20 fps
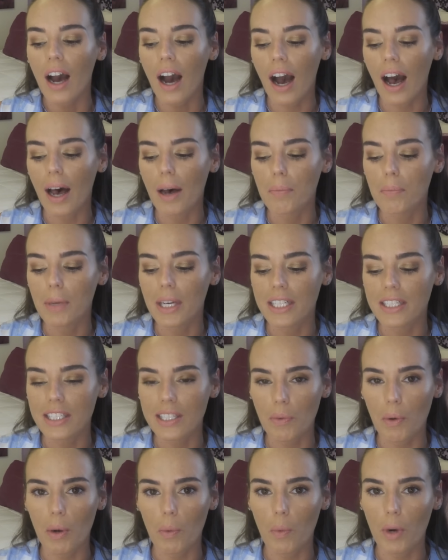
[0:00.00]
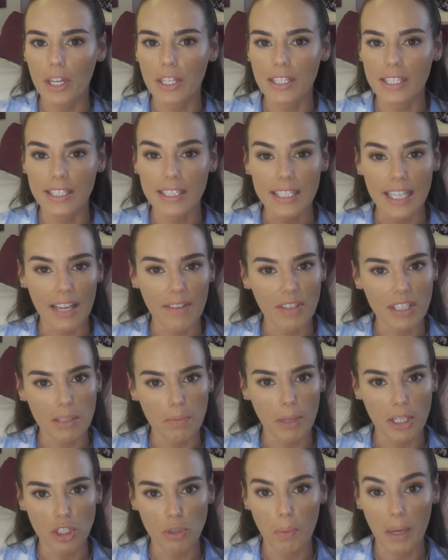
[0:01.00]
Um, and so I want to save as
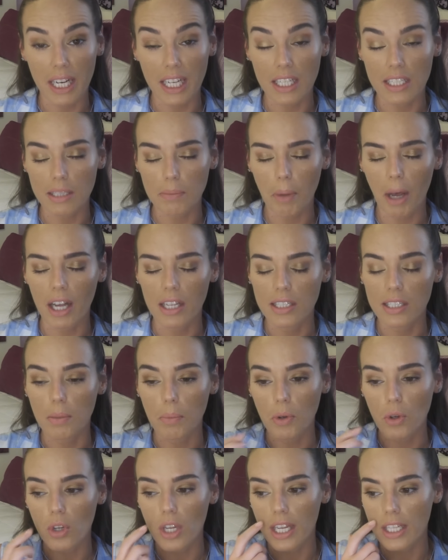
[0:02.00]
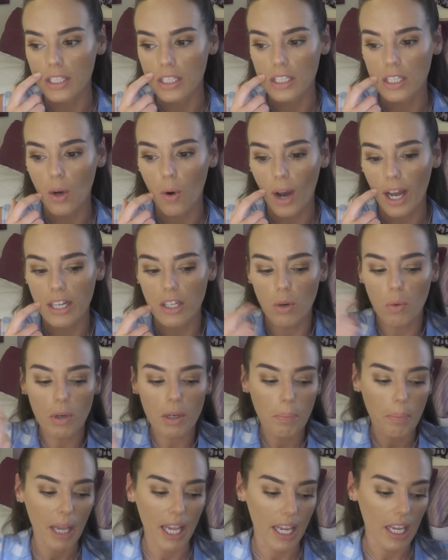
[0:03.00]
much money as possible. And so I don't
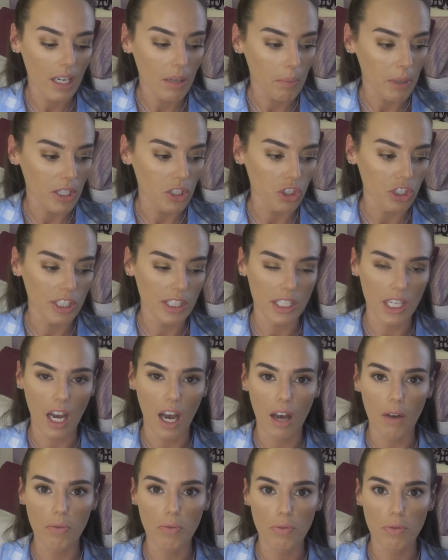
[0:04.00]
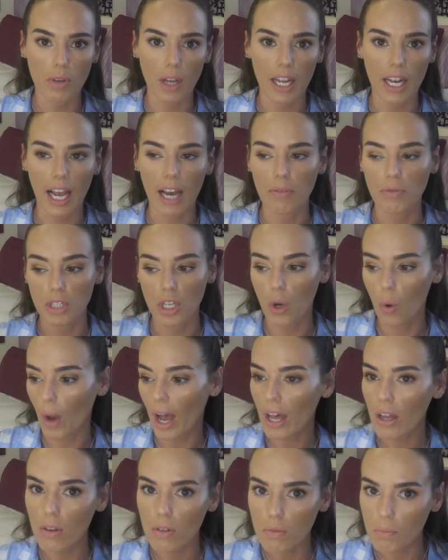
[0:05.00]
want to pan a bunch of stuff and have to go
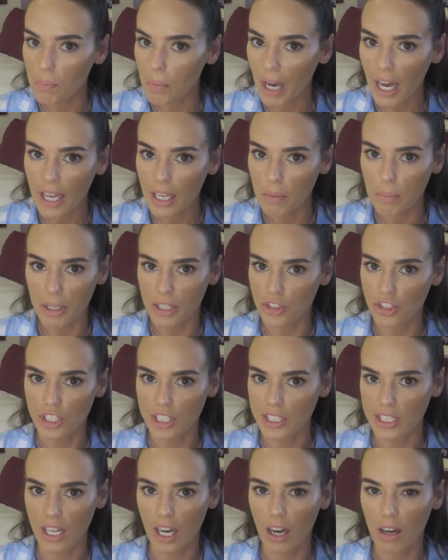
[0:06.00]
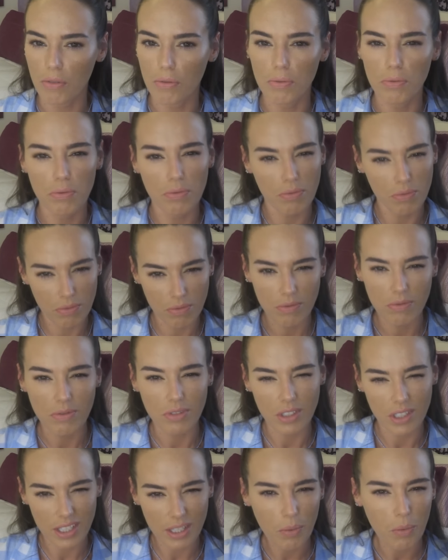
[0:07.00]
out and buy a bunch of stuff.
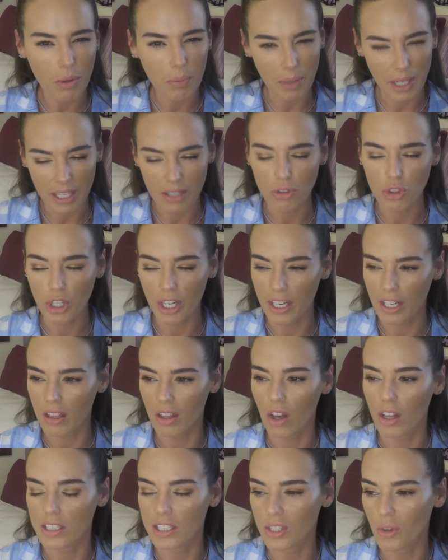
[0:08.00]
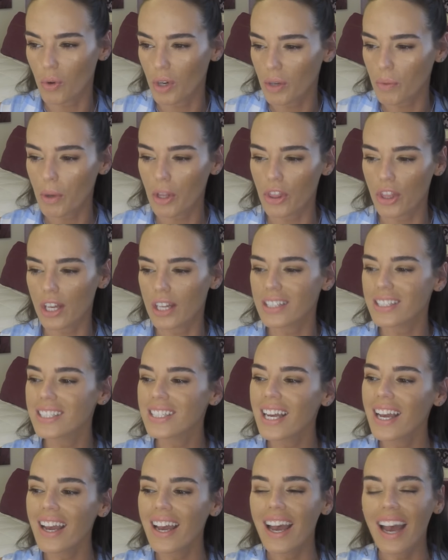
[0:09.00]
You get where my train of thought's going with this.
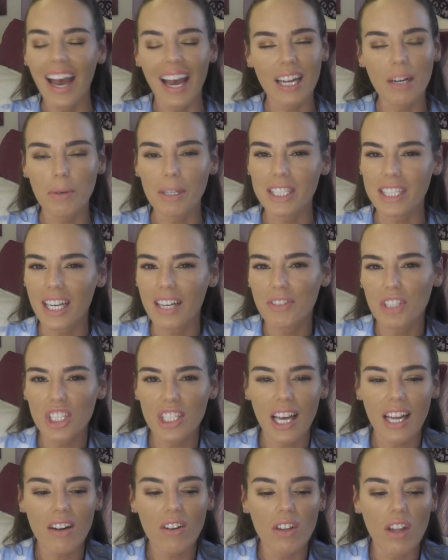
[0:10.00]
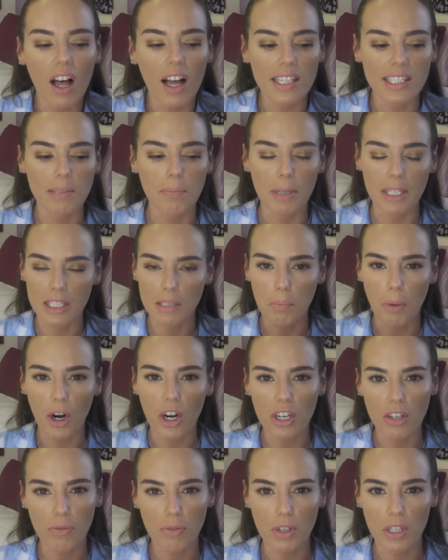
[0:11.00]
Anyways, I've just kind of lost my
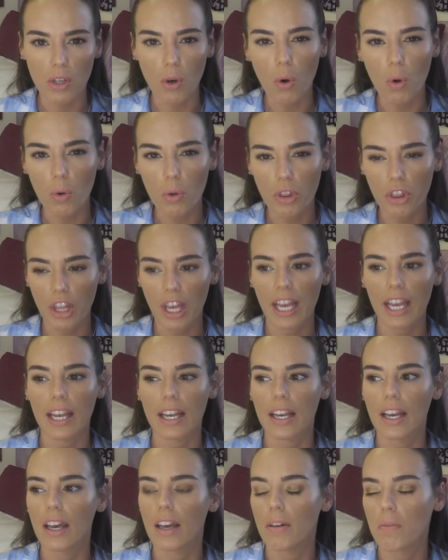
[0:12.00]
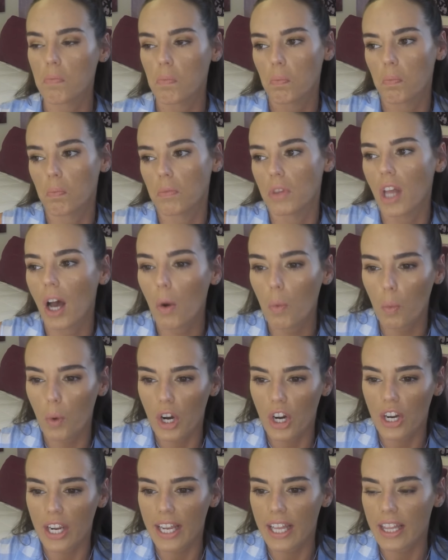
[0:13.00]
spark for the whole thing. Not
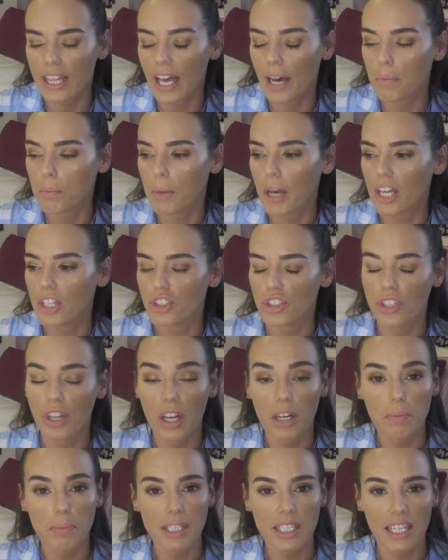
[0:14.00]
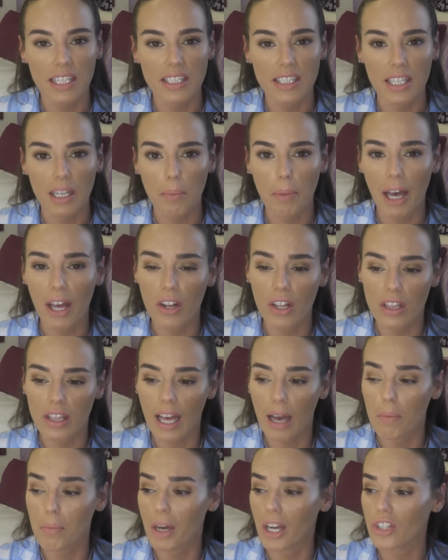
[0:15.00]
wearing it that much, not obsessing about it
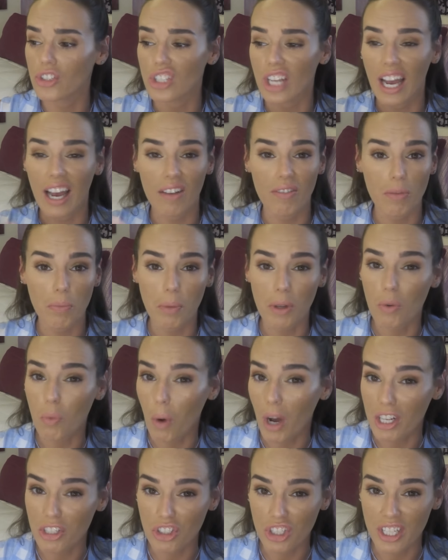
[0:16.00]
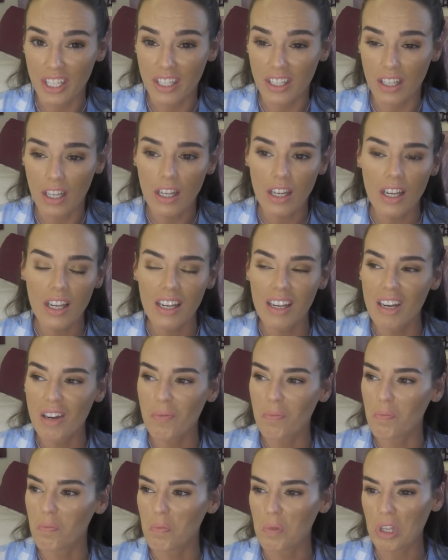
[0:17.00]
that much. I haven't been watching
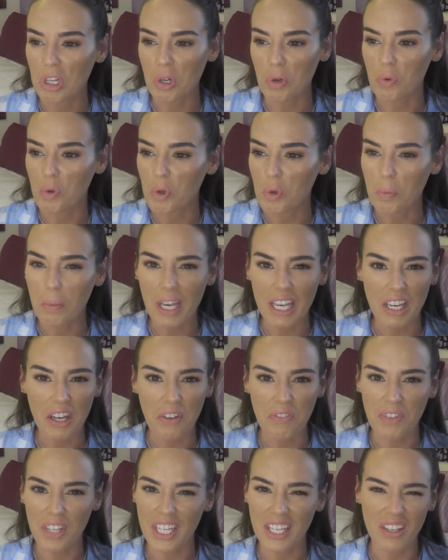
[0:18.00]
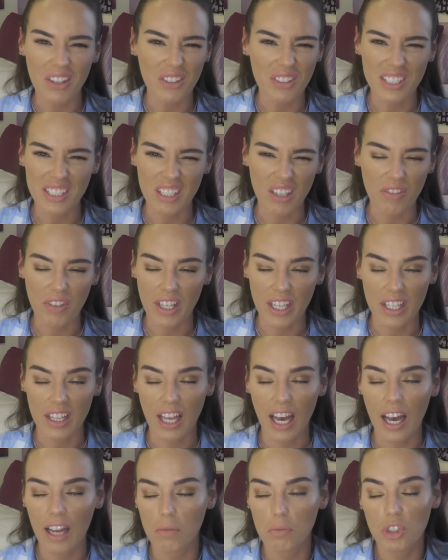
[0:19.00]
you know, new makeup videos, stuff like
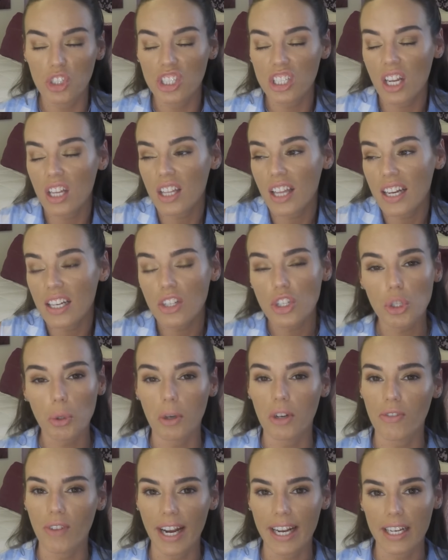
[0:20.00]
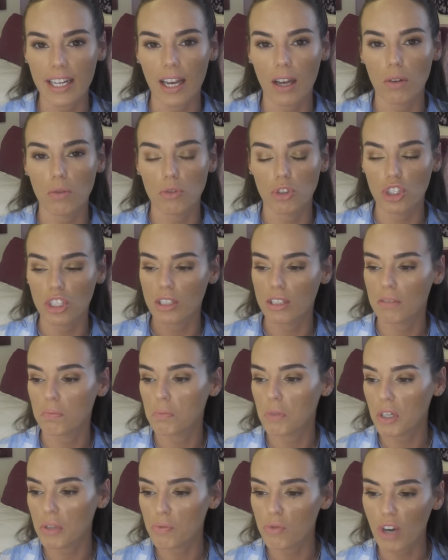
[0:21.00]
that. I'm just not that into it right now. Just
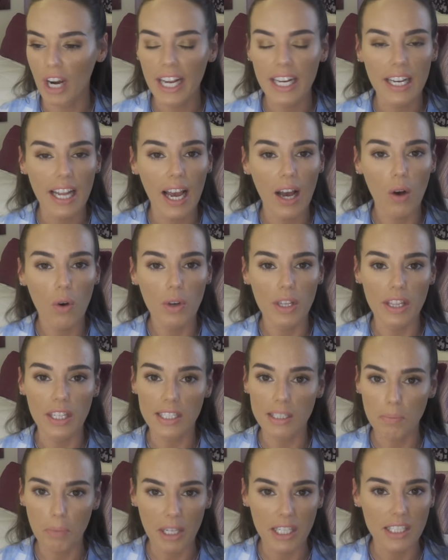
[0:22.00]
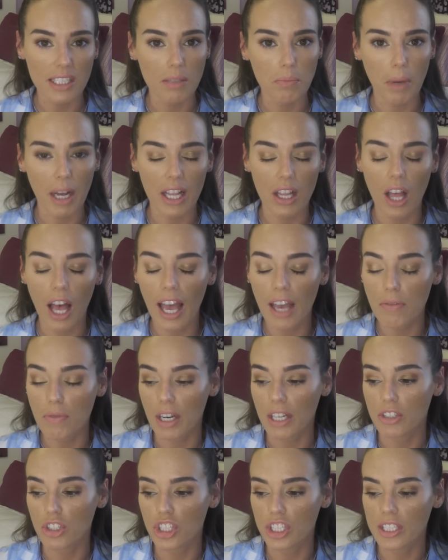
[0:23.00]
right now in this place in my life,
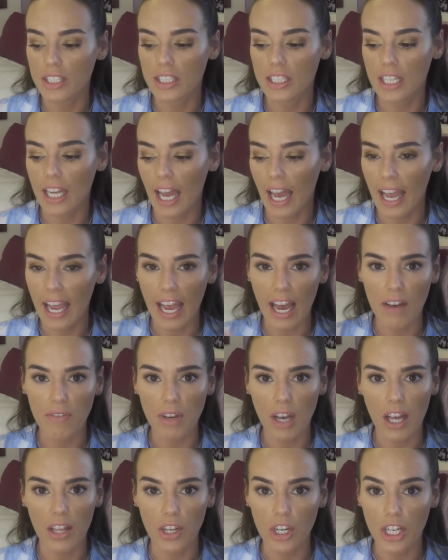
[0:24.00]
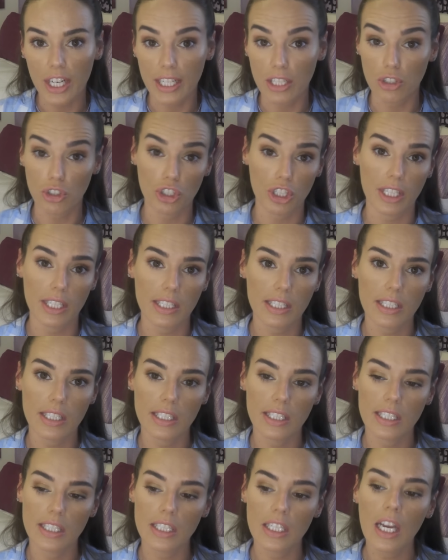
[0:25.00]
I just, I have other
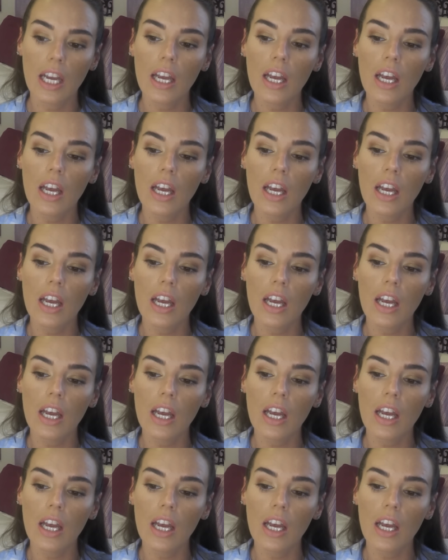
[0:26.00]
interests.